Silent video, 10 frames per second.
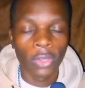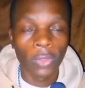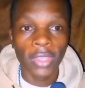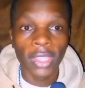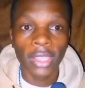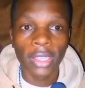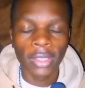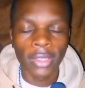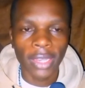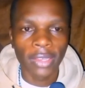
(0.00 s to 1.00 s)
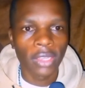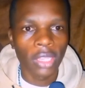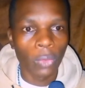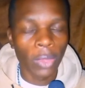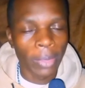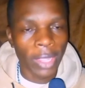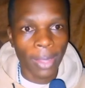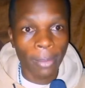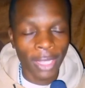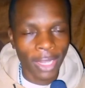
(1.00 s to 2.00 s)
do you think that he will
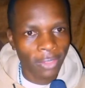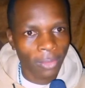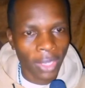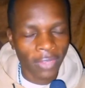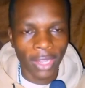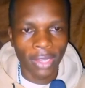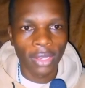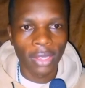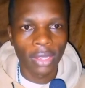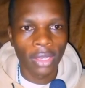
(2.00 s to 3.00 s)
become the next president?